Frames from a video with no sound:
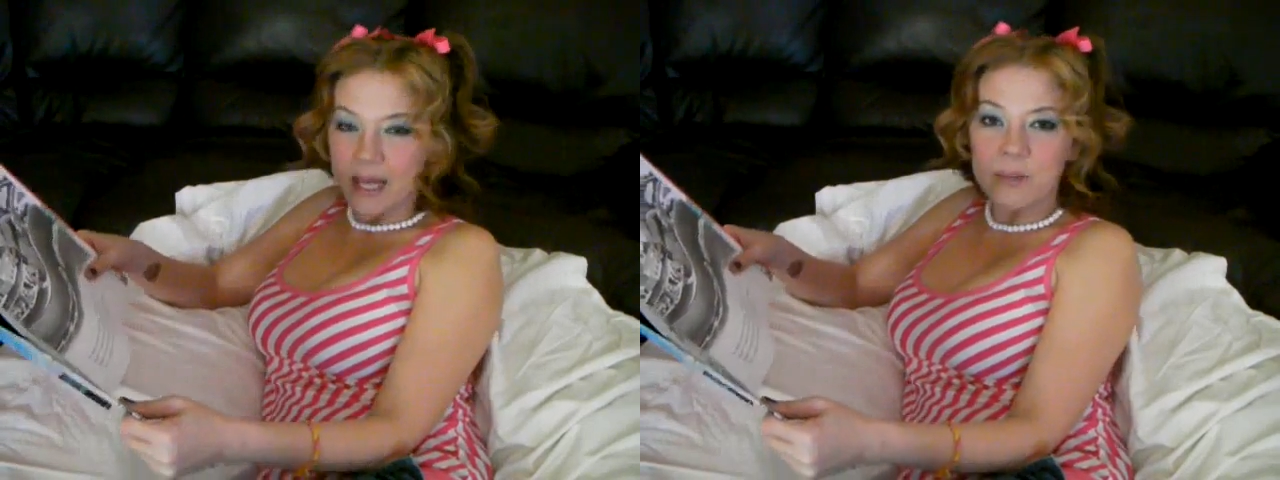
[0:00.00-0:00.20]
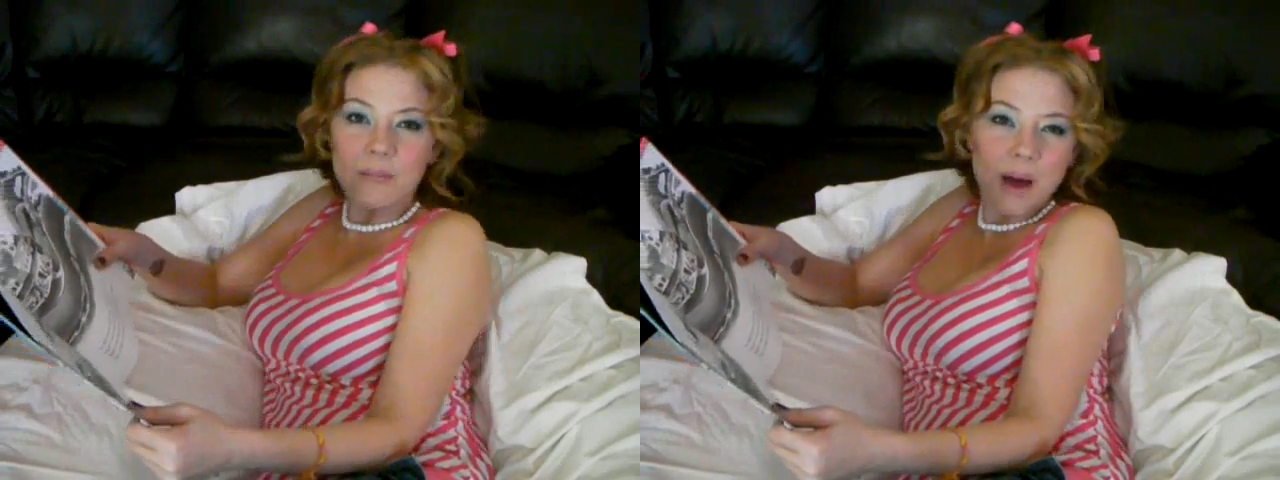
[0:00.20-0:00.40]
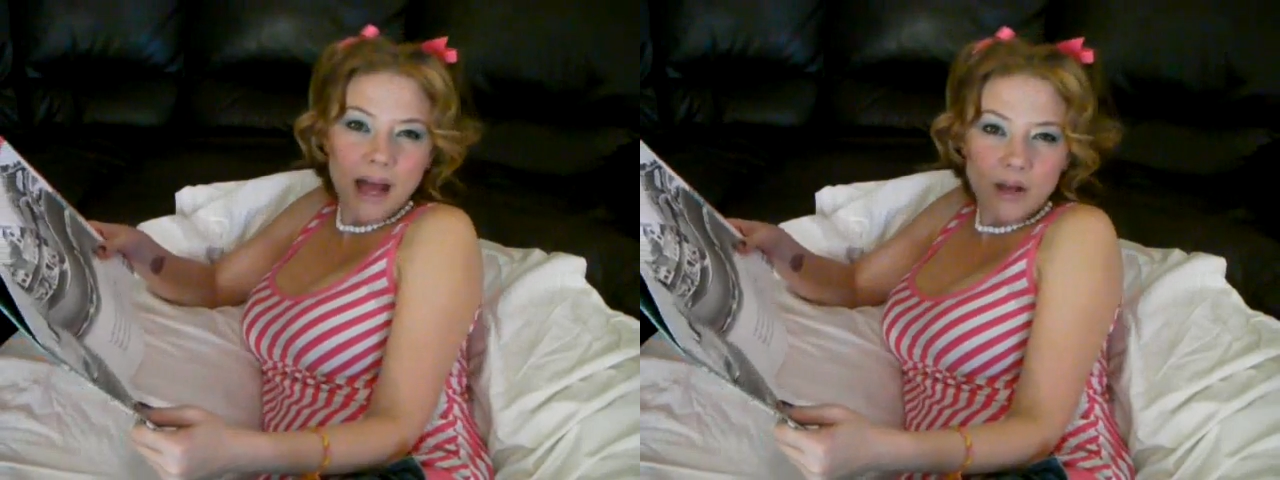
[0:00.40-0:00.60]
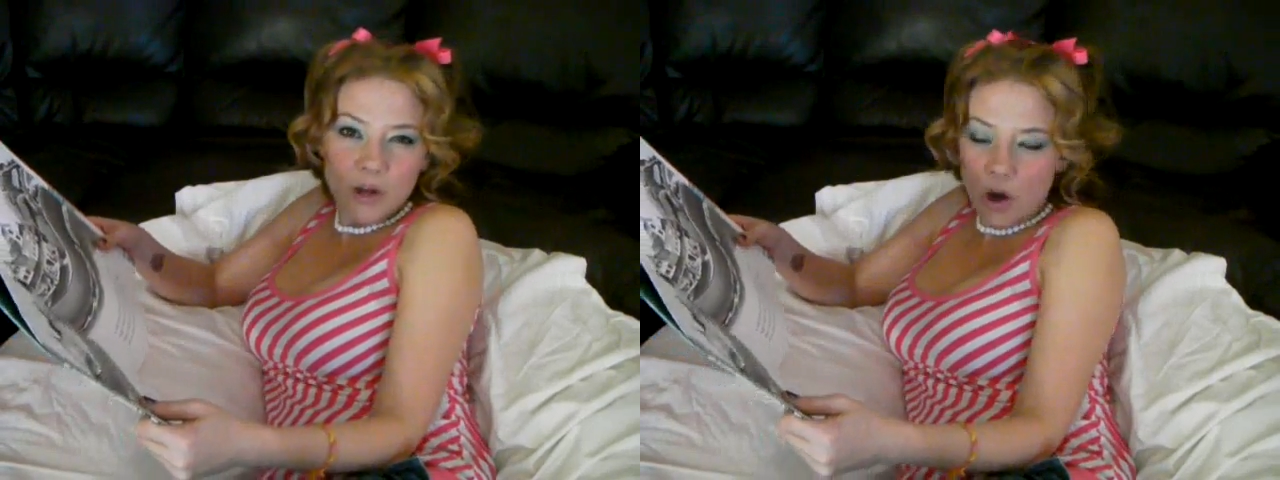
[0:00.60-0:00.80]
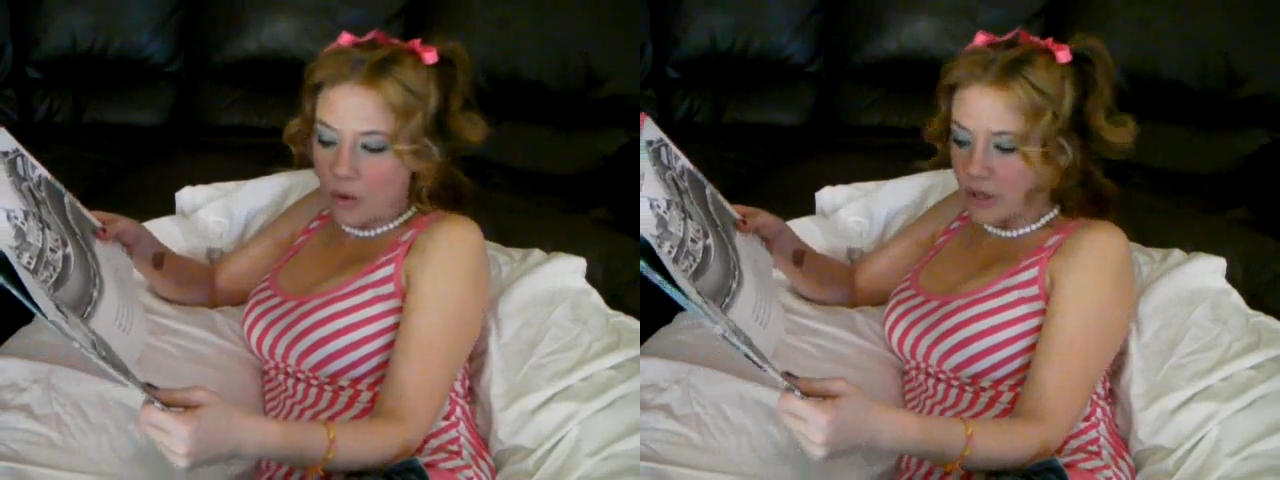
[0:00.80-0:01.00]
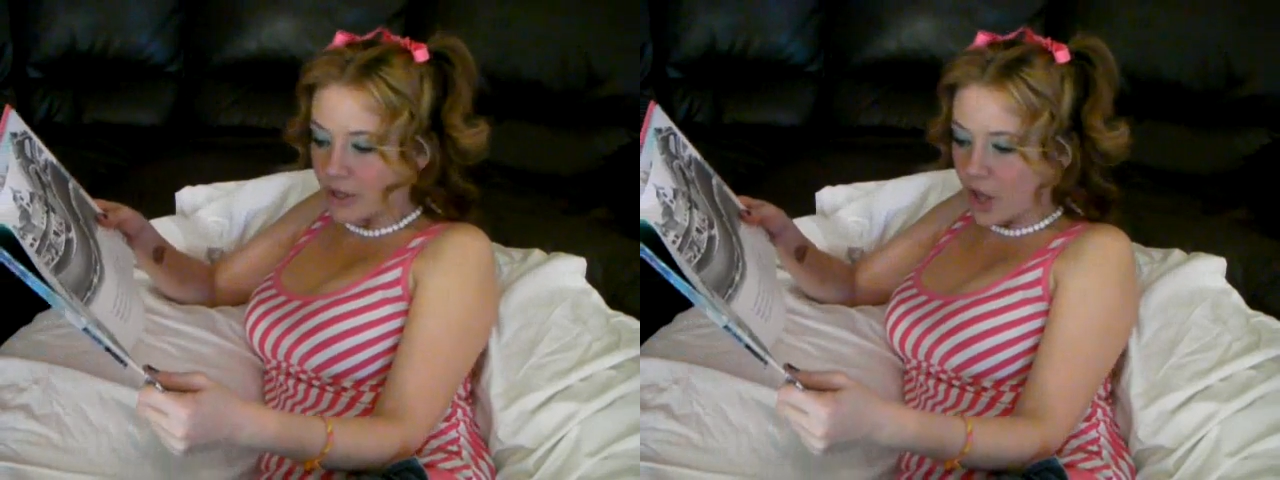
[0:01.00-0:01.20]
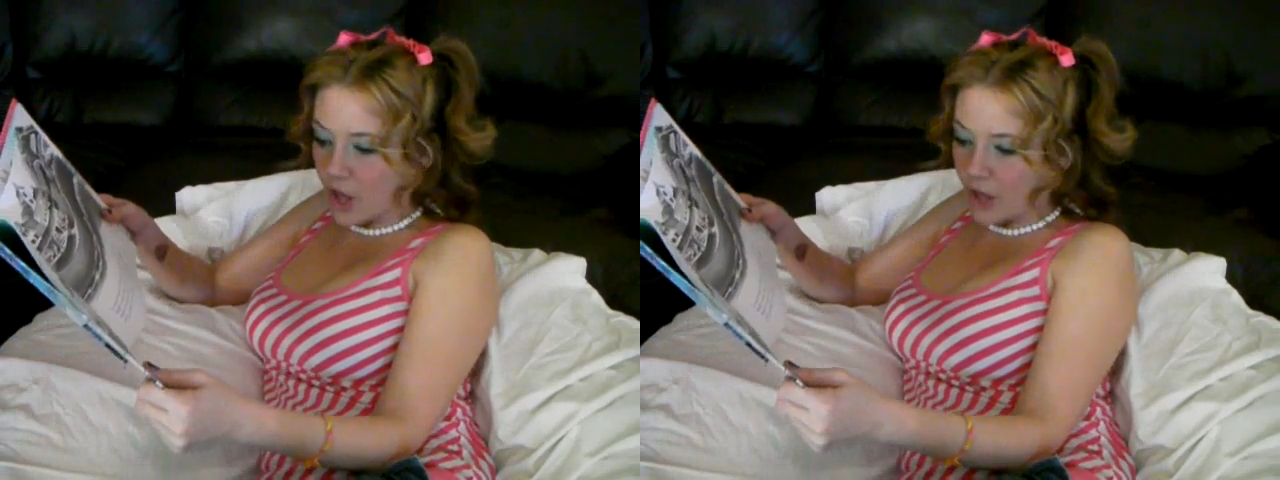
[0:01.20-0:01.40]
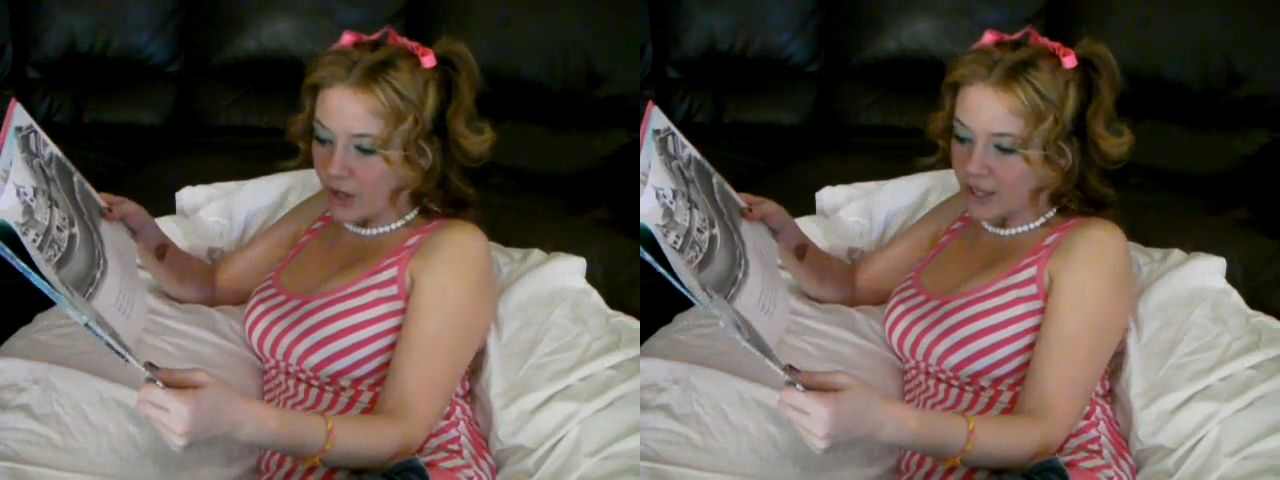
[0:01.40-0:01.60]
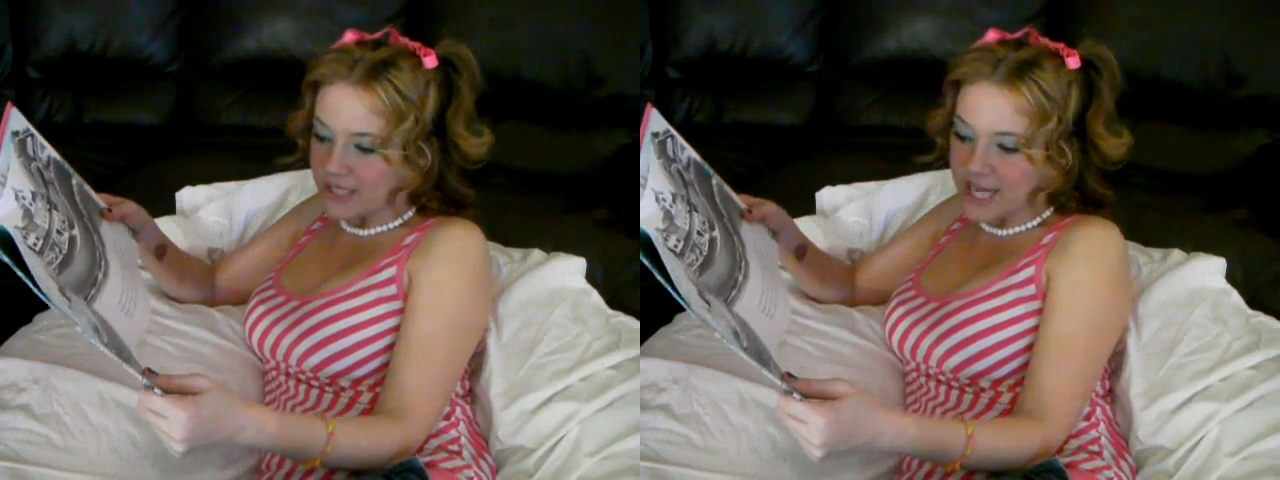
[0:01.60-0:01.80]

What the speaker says: It might go along